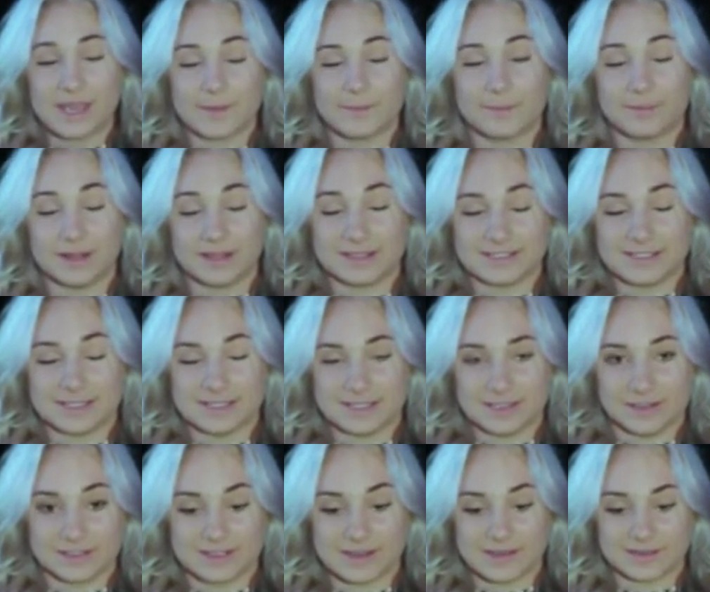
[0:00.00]
He had blunts in
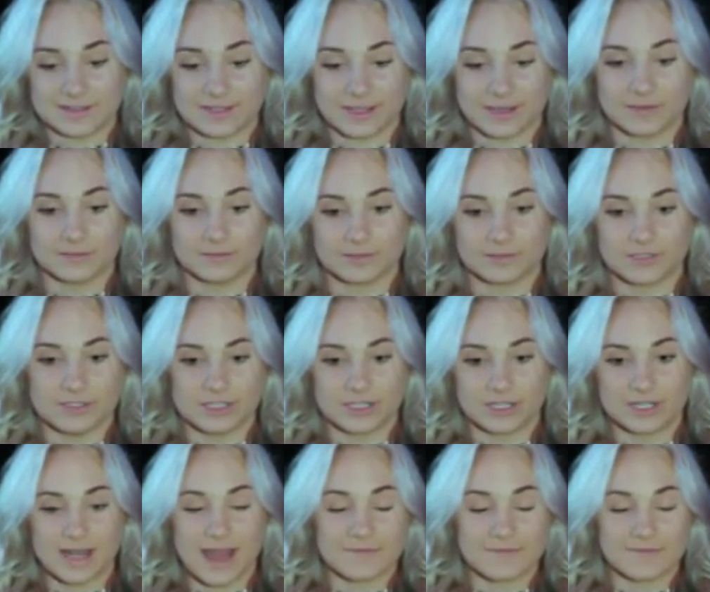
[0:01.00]
his ears, and I was like,
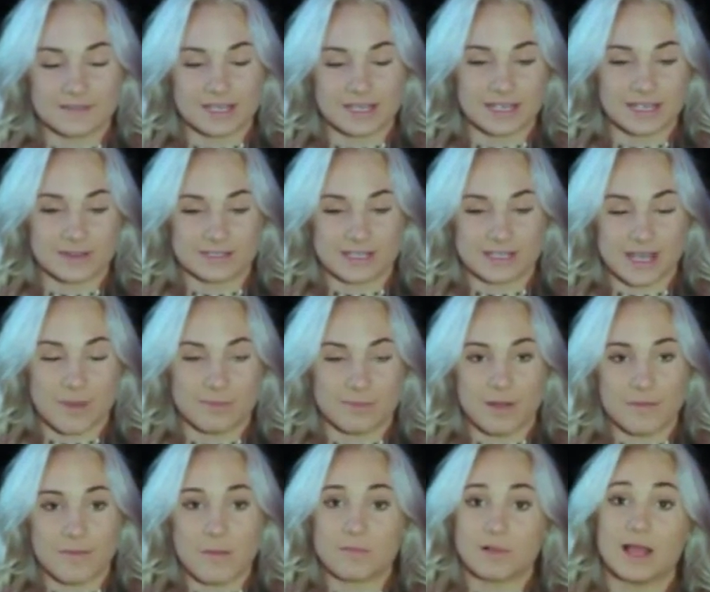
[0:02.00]
dude, you're gonna have to take those
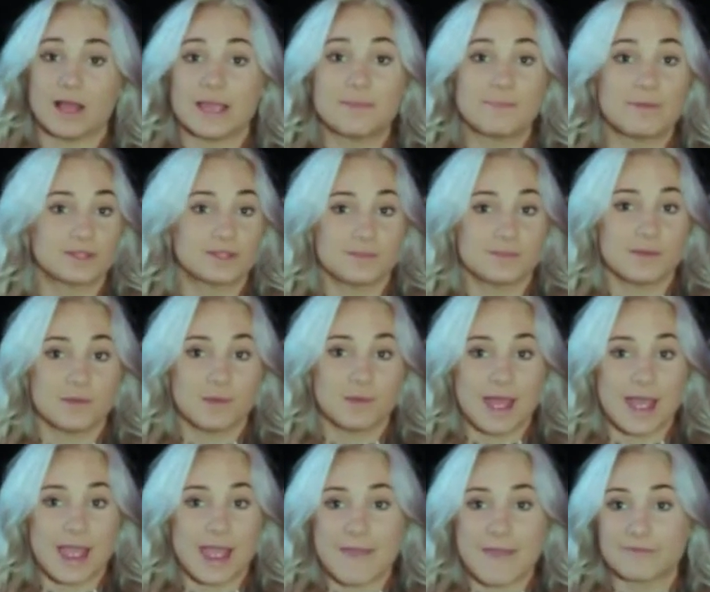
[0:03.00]
out, blah, blah, blah. He put them
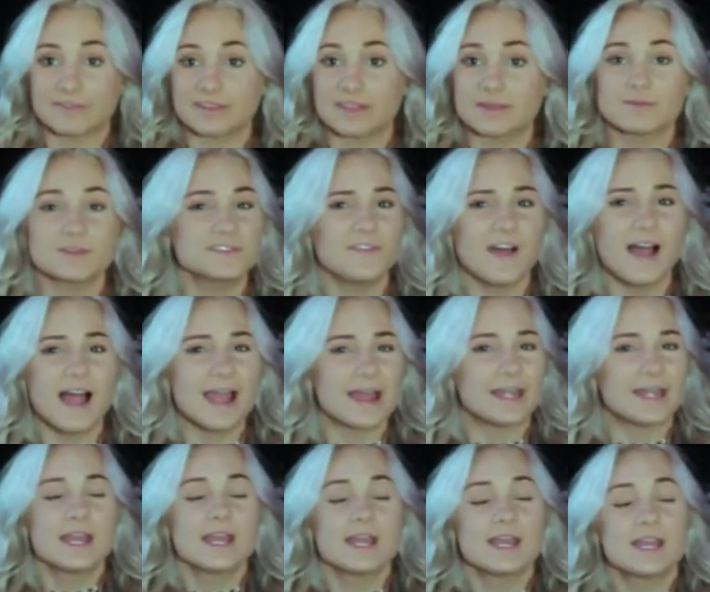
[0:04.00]
away, everything was
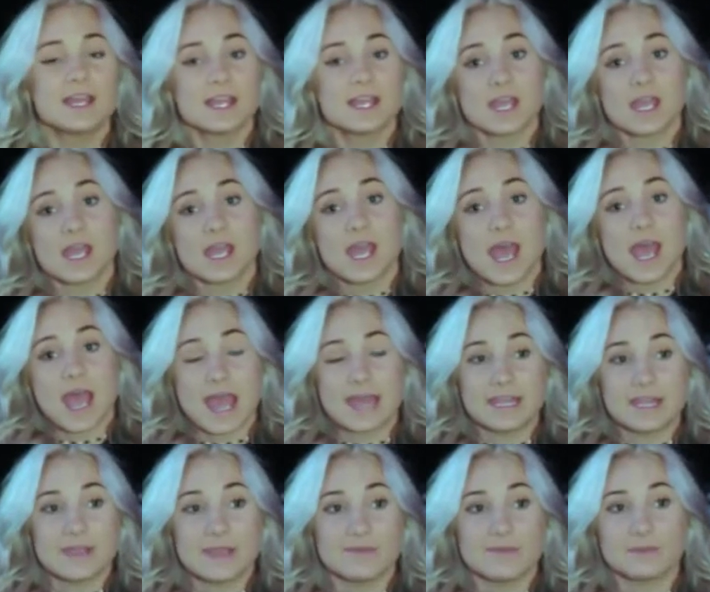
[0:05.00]
fine.
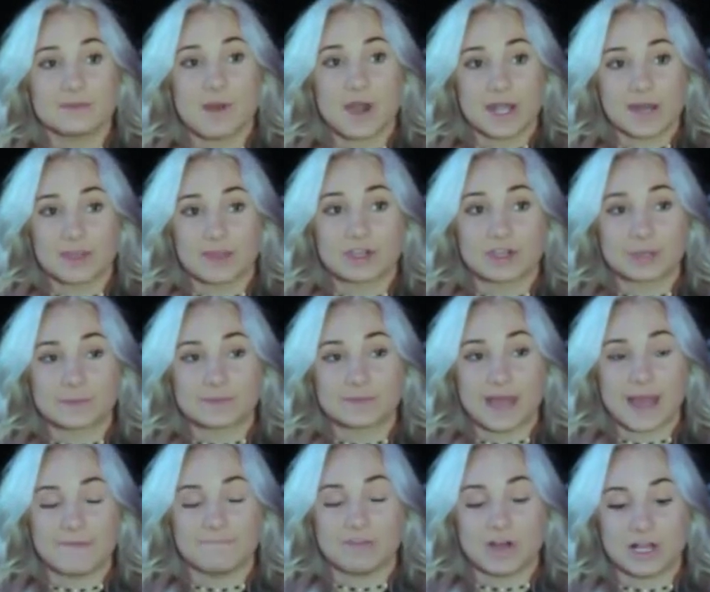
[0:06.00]
And he was a part of the
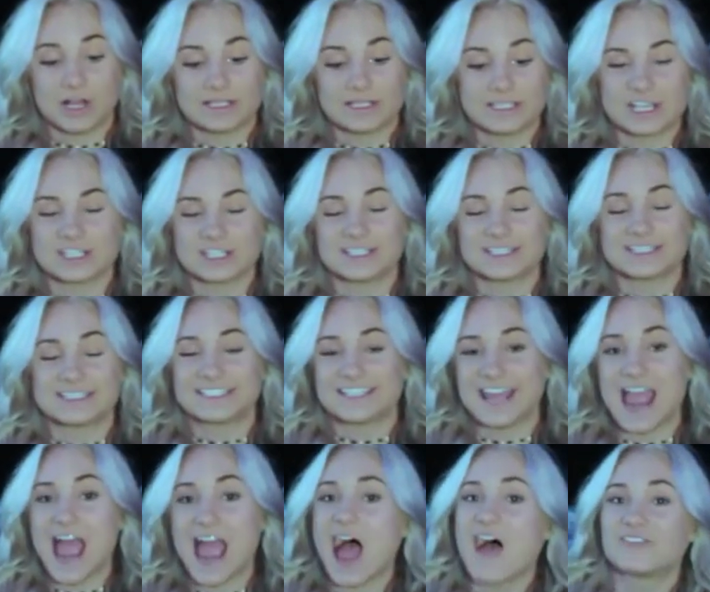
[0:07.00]
group that volunteered to
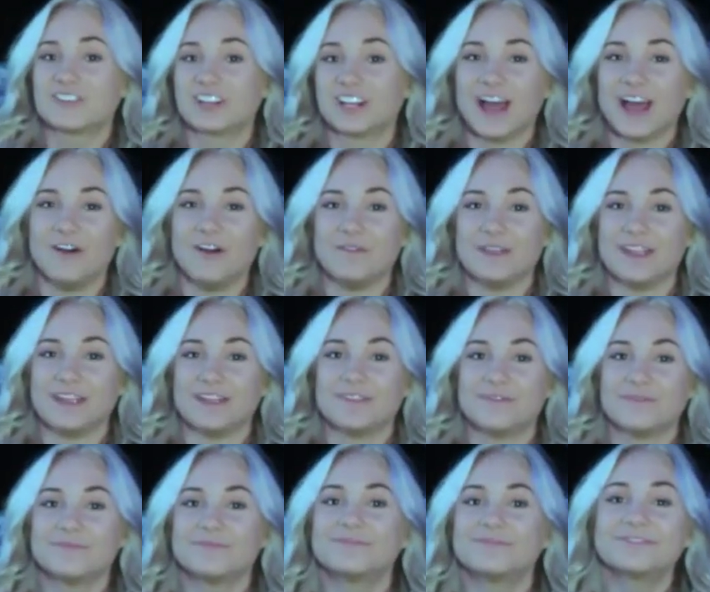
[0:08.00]
stay after and help
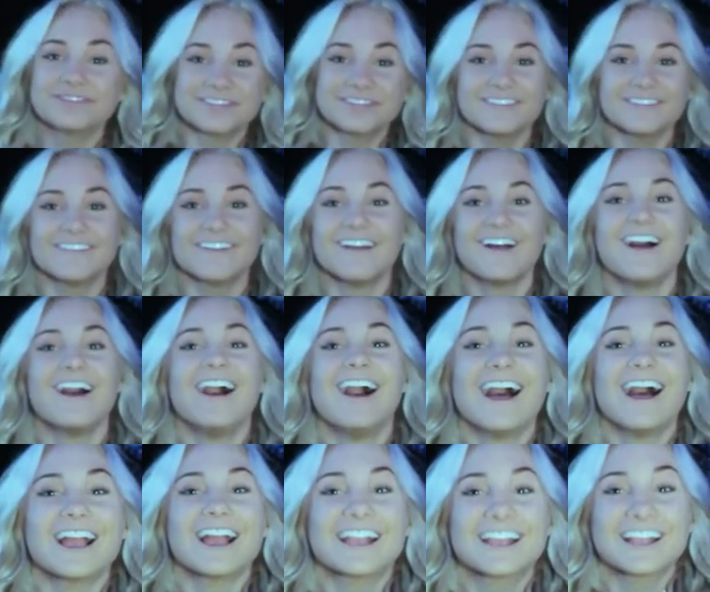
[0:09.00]
me
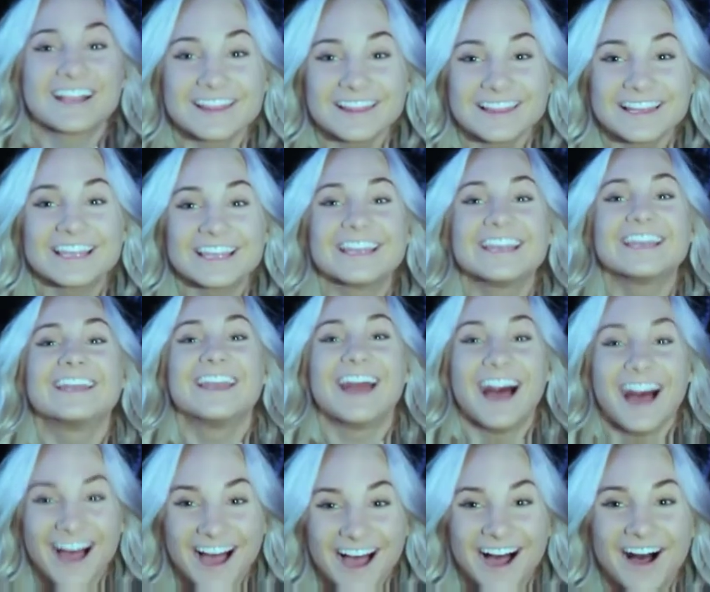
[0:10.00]

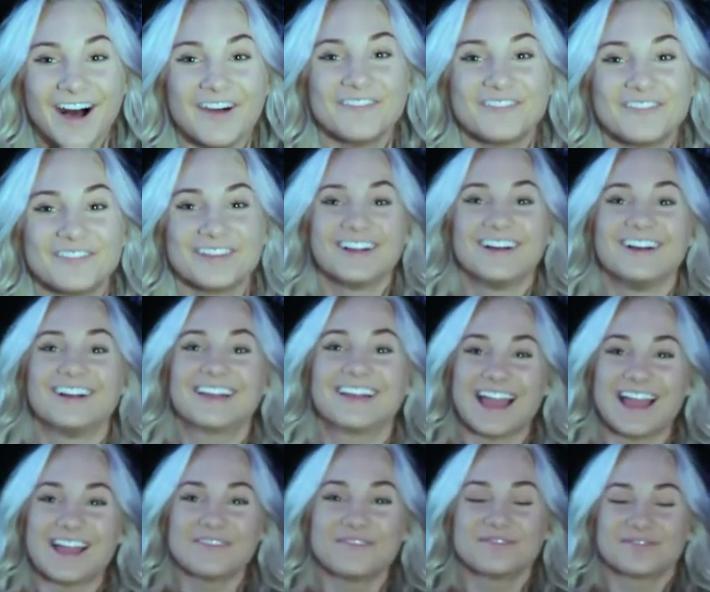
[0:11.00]
clean up,
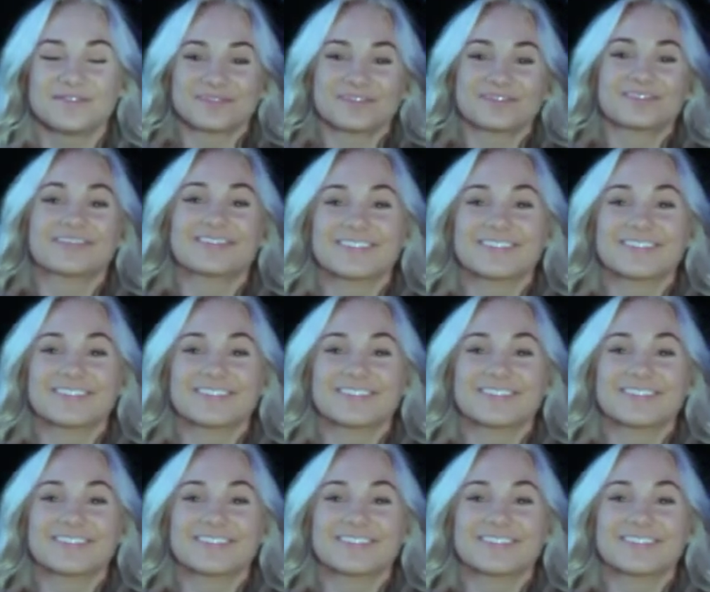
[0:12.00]
okay?